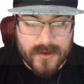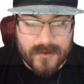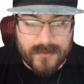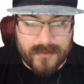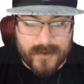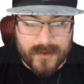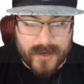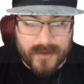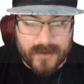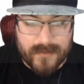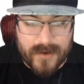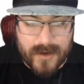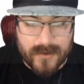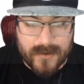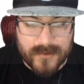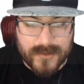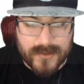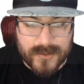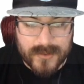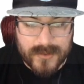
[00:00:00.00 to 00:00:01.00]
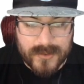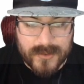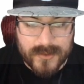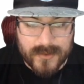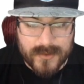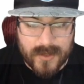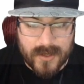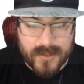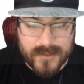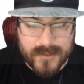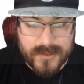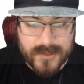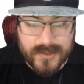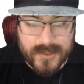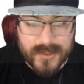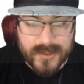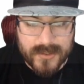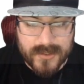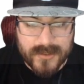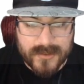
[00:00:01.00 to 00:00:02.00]
for a route due to hard
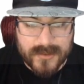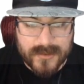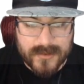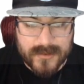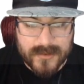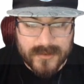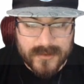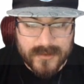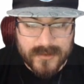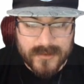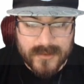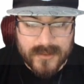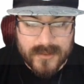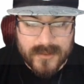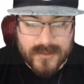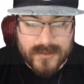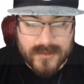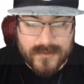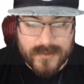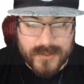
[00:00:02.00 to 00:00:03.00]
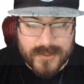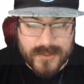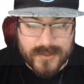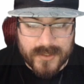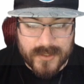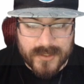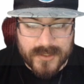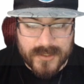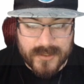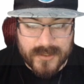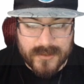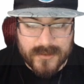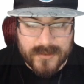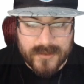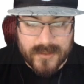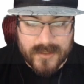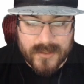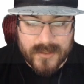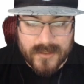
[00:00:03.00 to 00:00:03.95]
turns restriction,